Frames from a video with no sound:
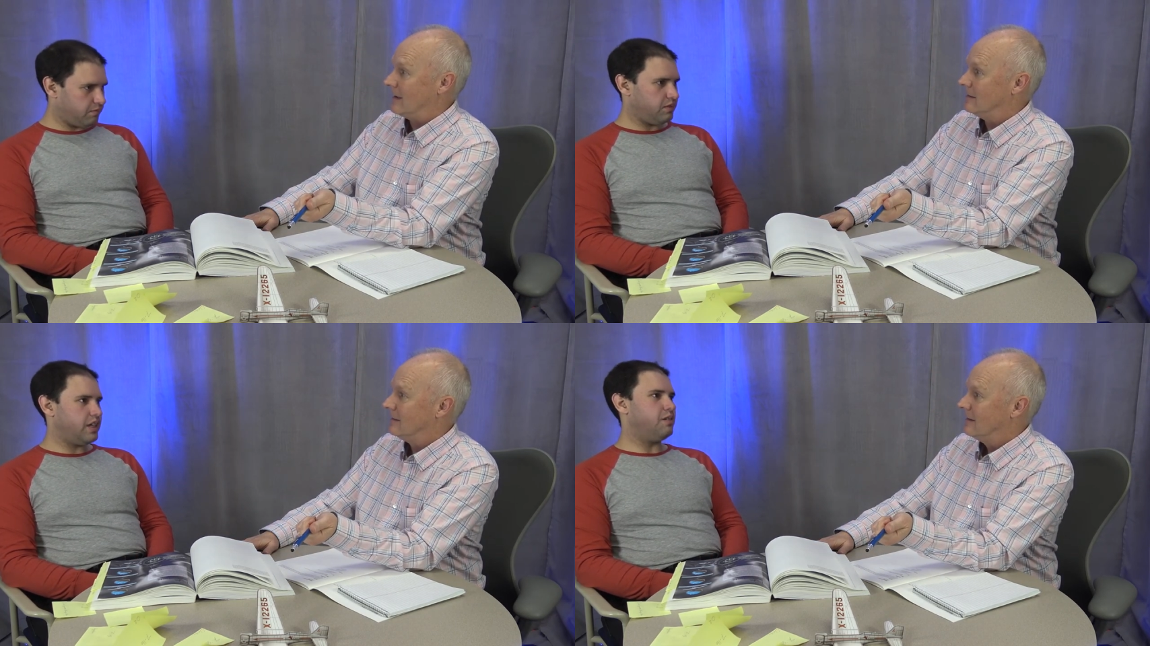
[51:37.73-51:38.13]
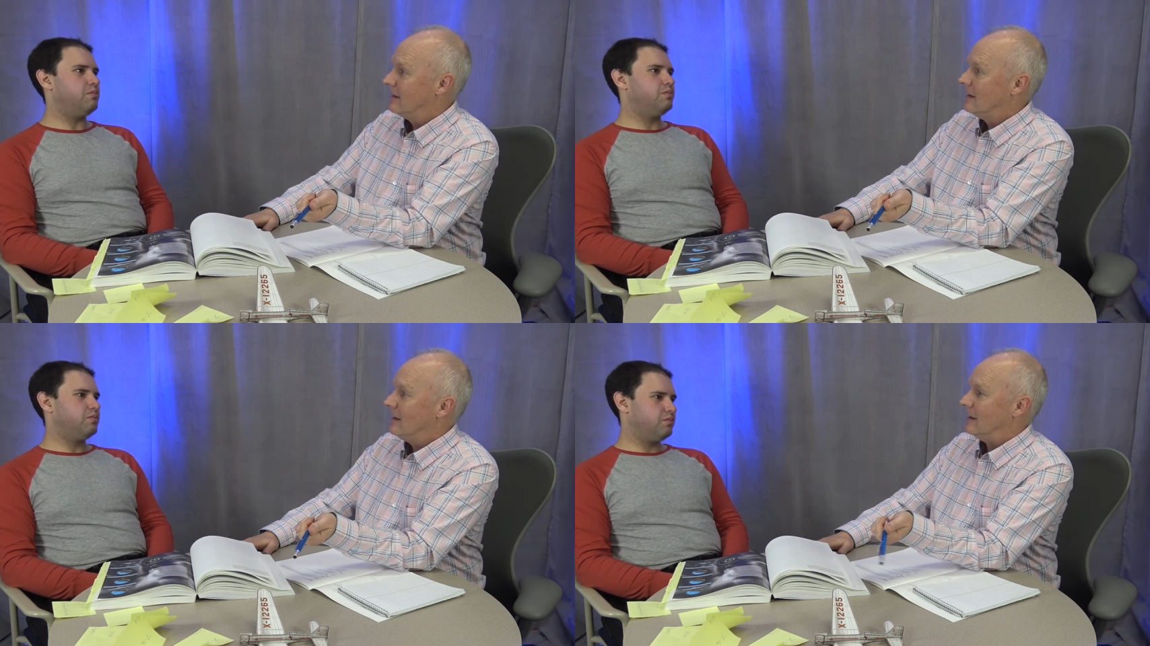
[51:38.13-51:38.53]
Speaker 1: Yep
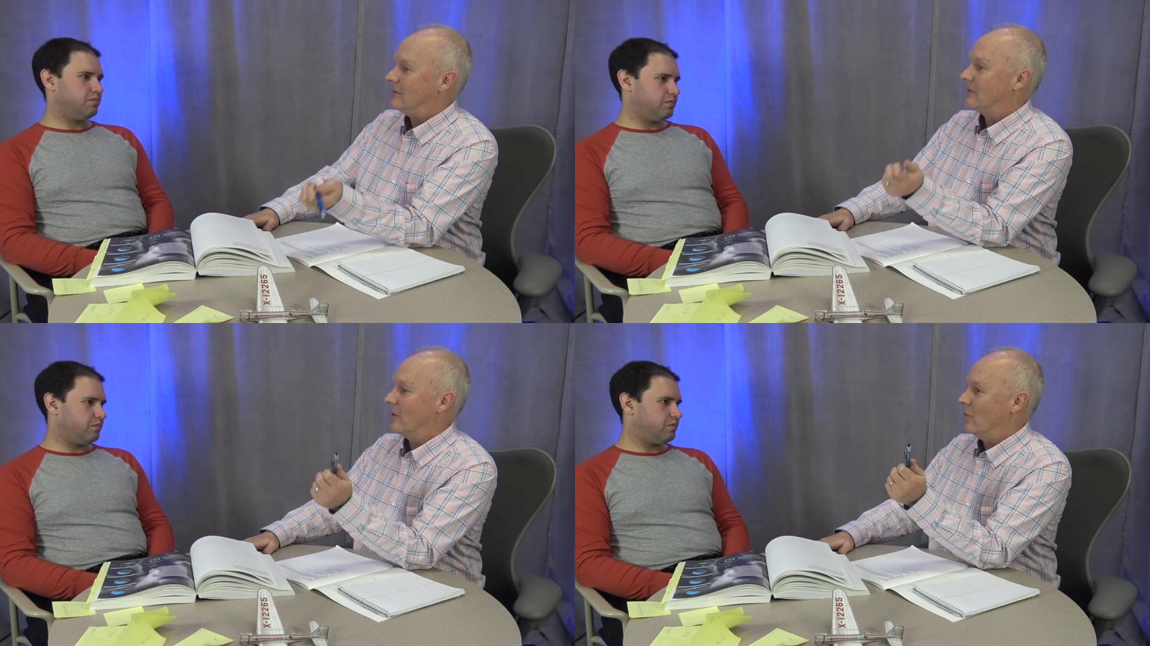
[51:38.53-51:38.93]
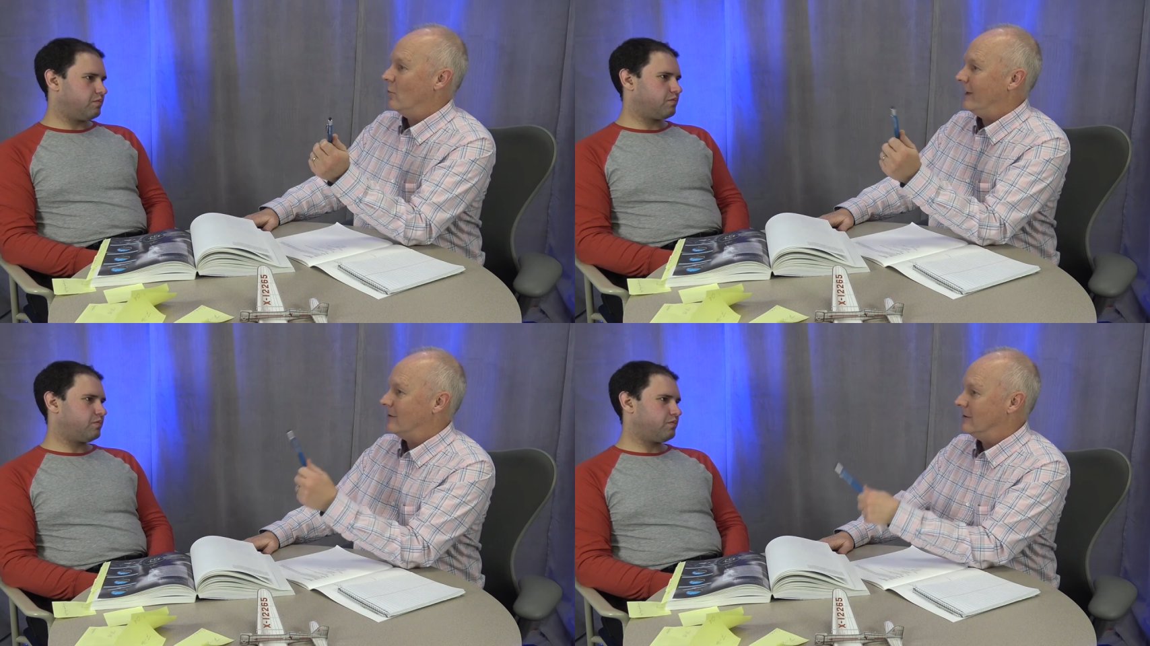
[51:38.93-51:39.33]
and so
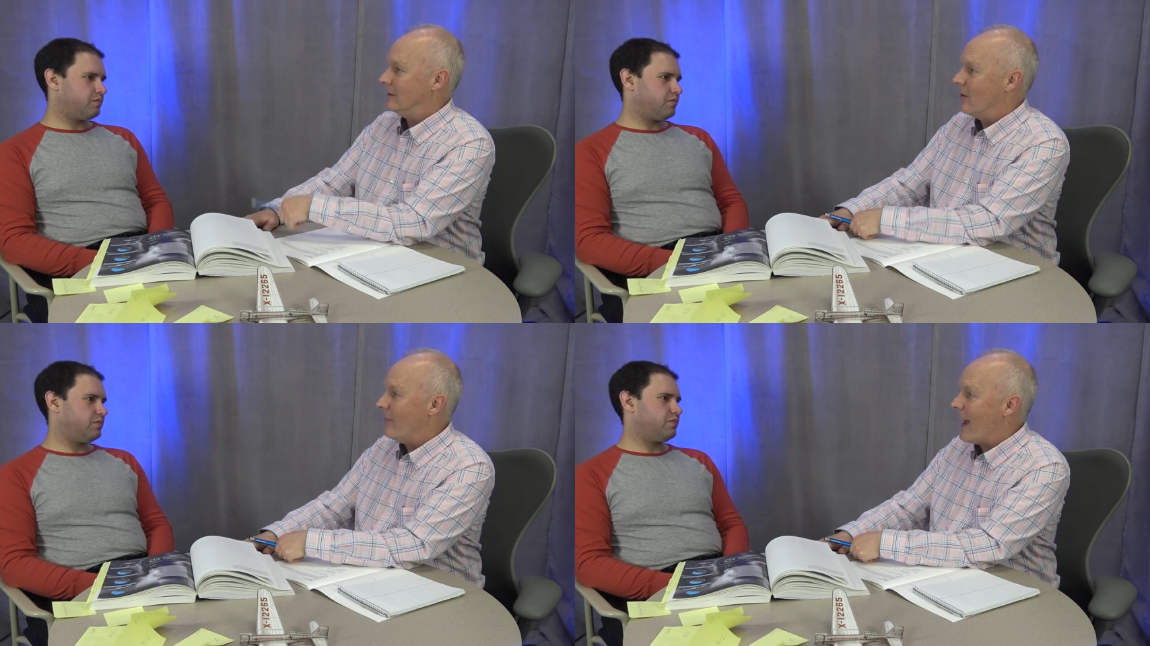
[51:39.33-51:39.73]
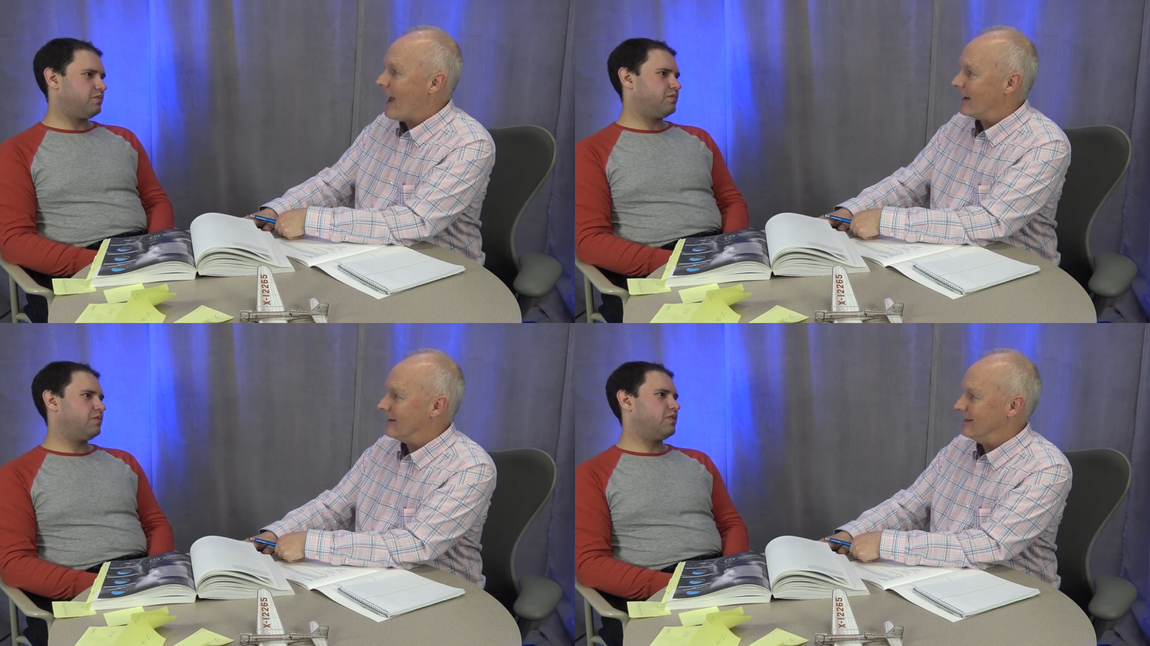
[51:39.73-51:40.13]
we couldn't go
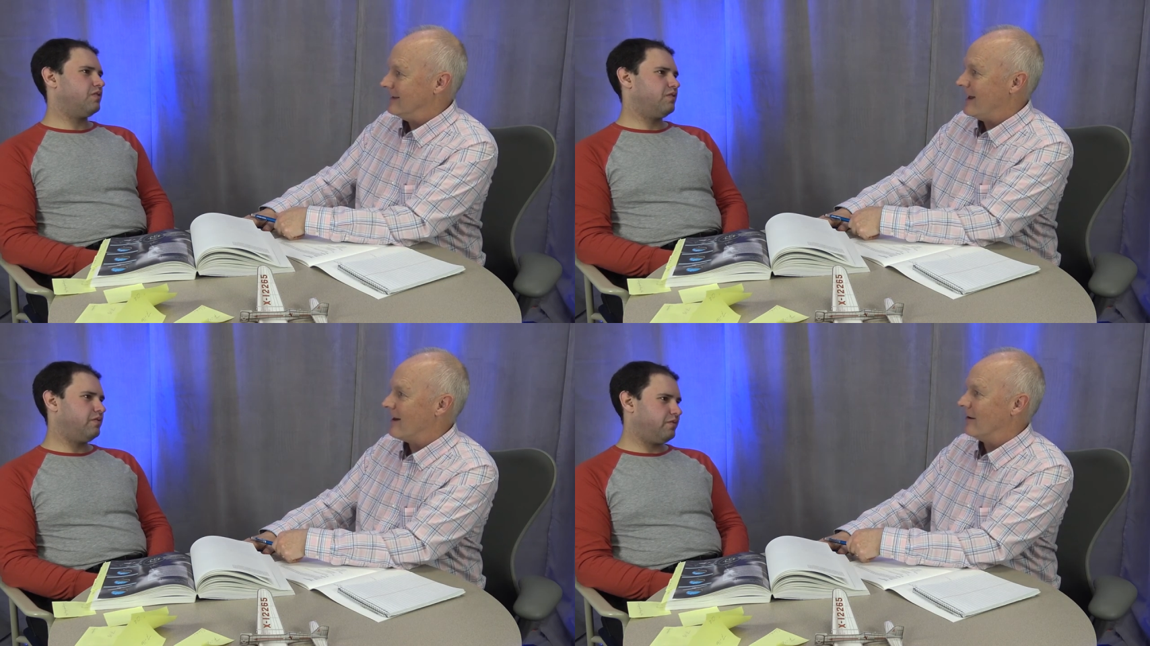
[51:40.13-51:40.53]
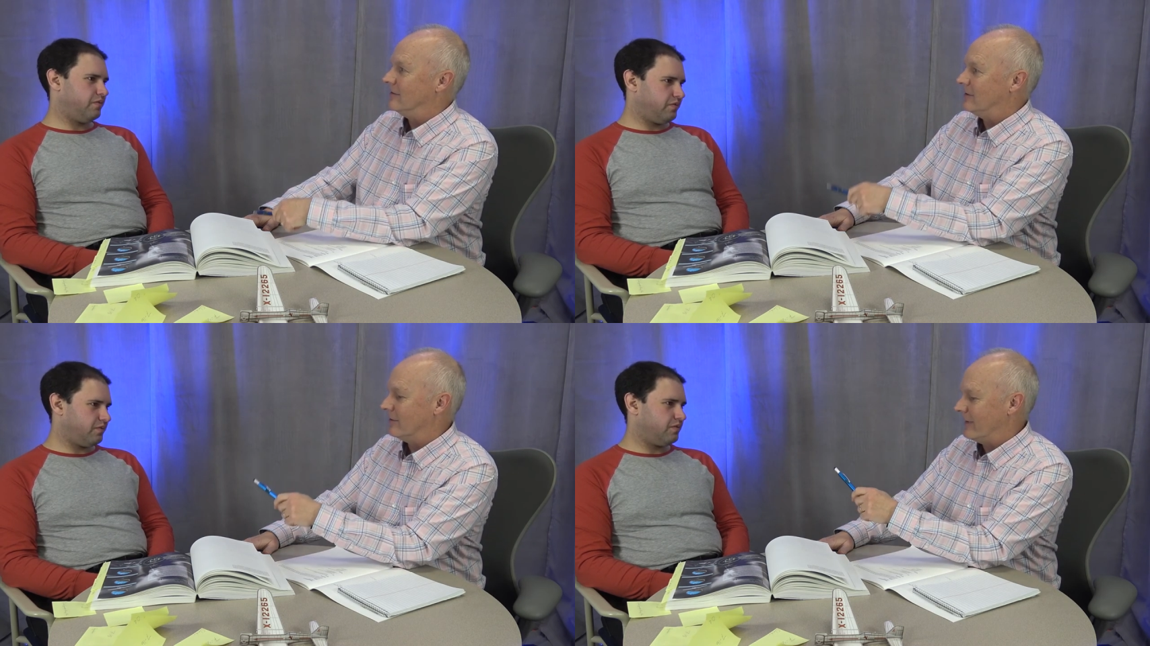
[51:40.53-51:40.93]
back in the air
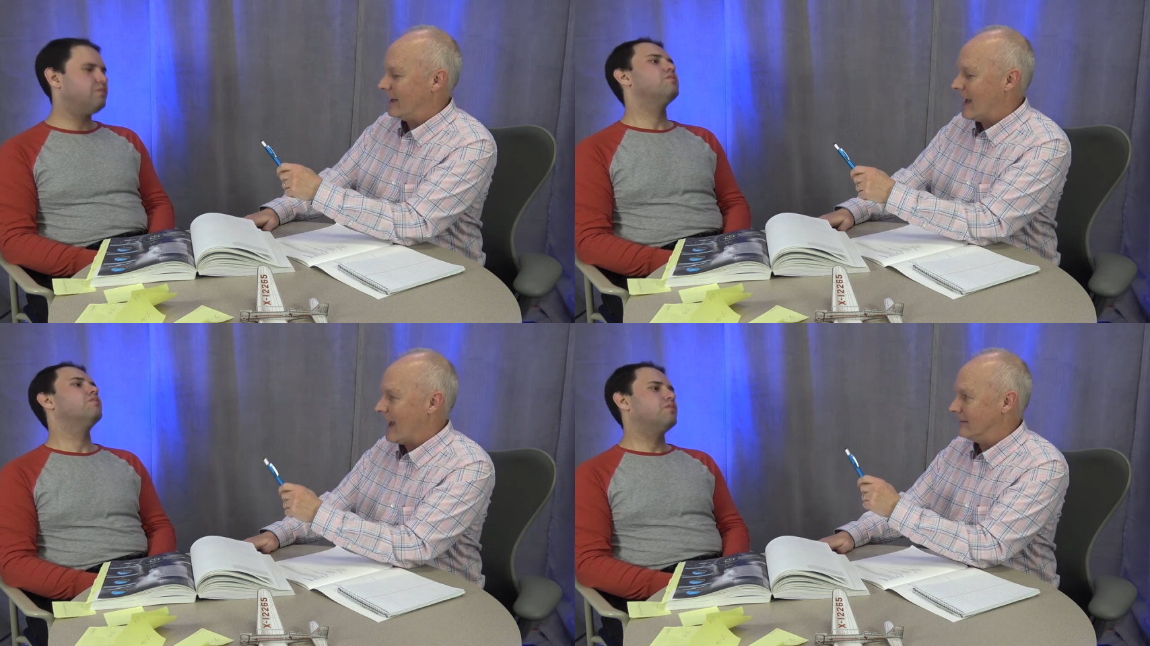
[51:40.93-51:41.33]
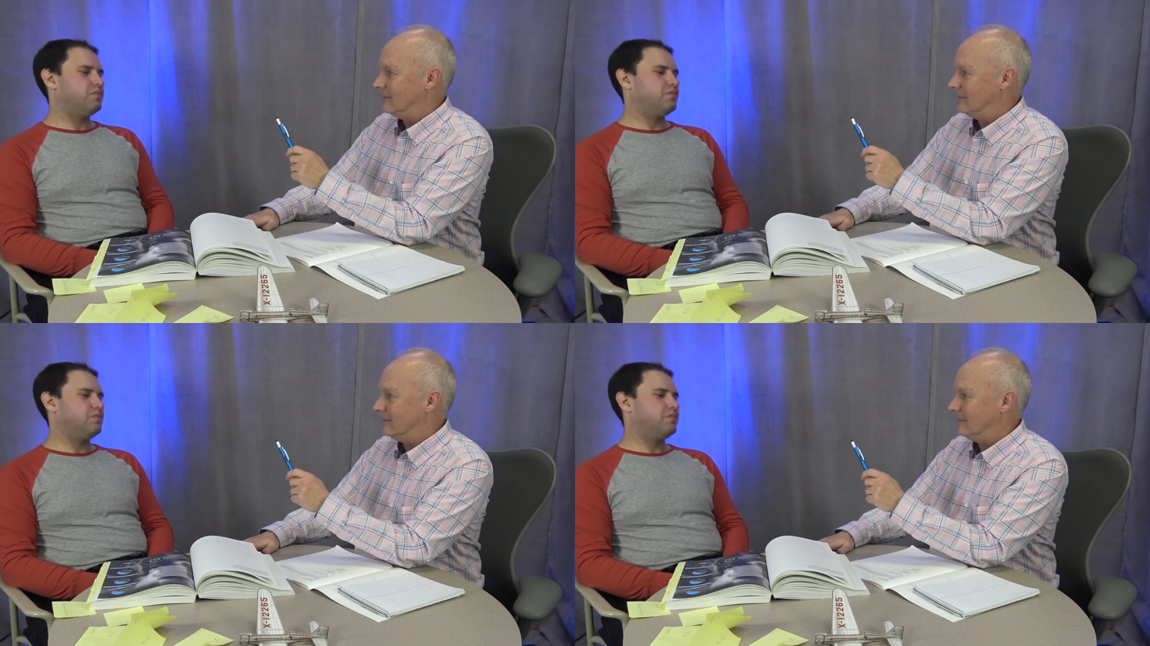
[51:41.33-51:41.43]
until they got